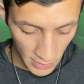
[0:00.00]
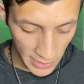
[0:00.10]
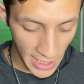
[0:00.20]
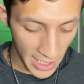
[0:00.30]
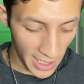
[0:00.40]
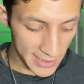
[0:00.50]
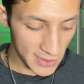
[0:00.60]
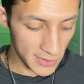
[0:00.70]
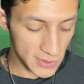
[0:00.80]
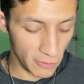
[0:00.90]
Yeah, I
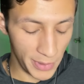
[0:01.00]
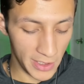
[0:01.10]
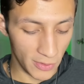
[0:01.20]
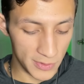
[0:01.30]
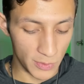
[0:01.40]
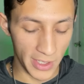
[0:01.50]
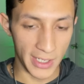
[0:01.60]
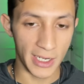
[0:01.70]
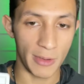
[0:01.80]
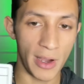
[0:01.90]
saw Two of Pentacles wanted to come